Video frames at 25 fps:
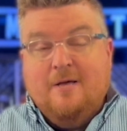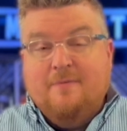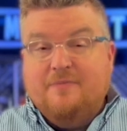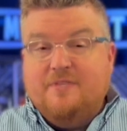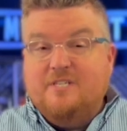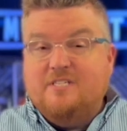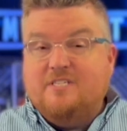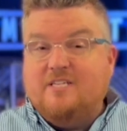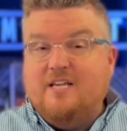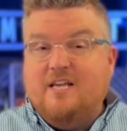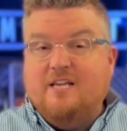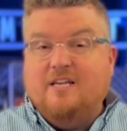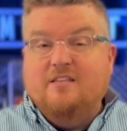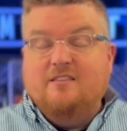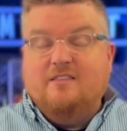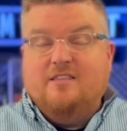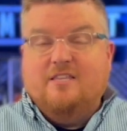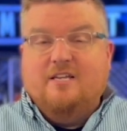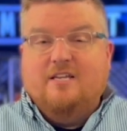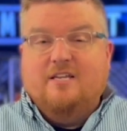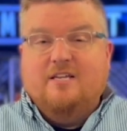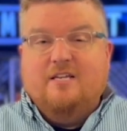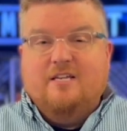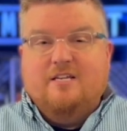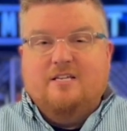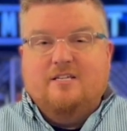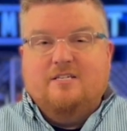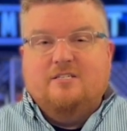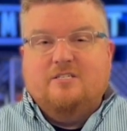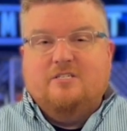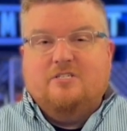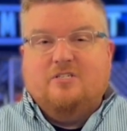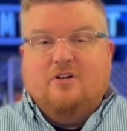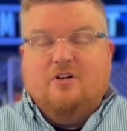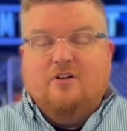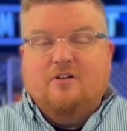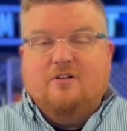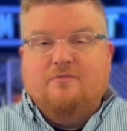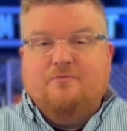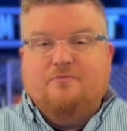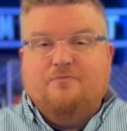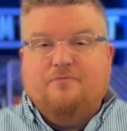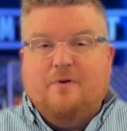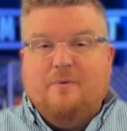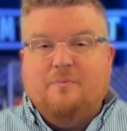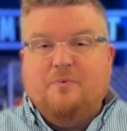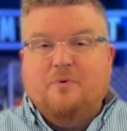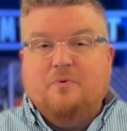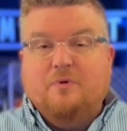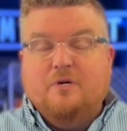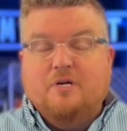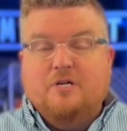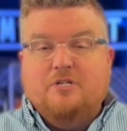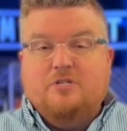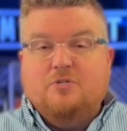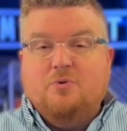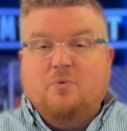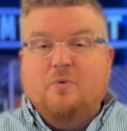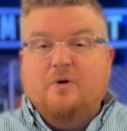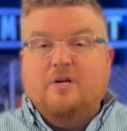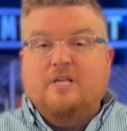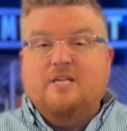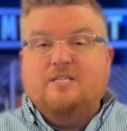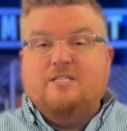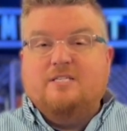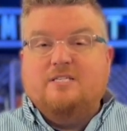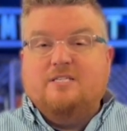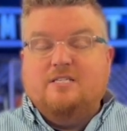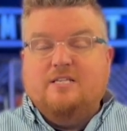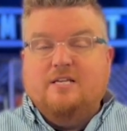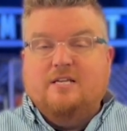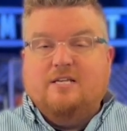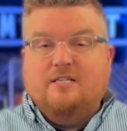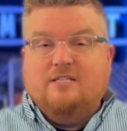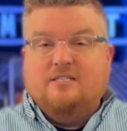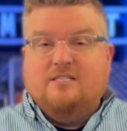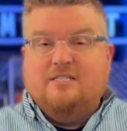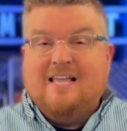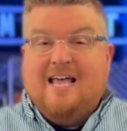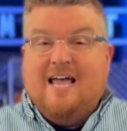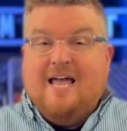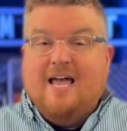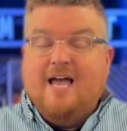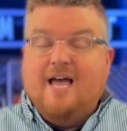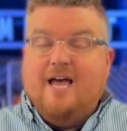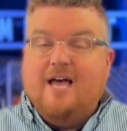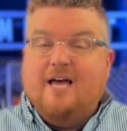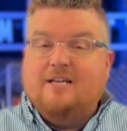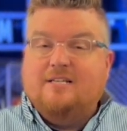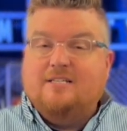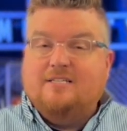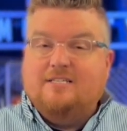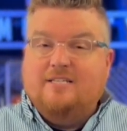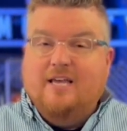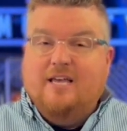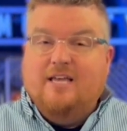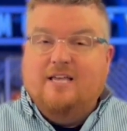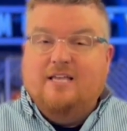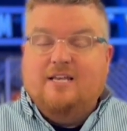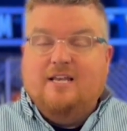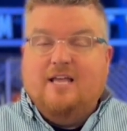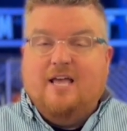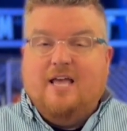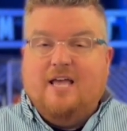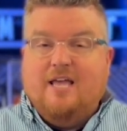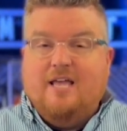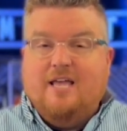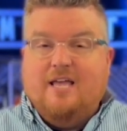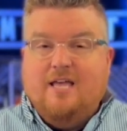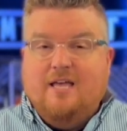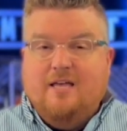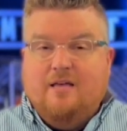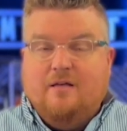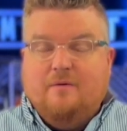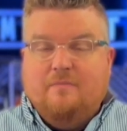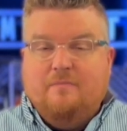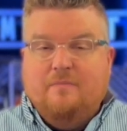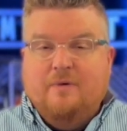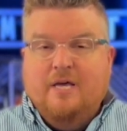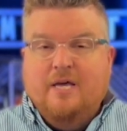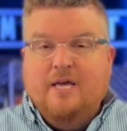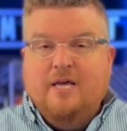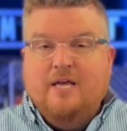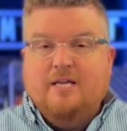The second thing is on February 26th at 10 a.m.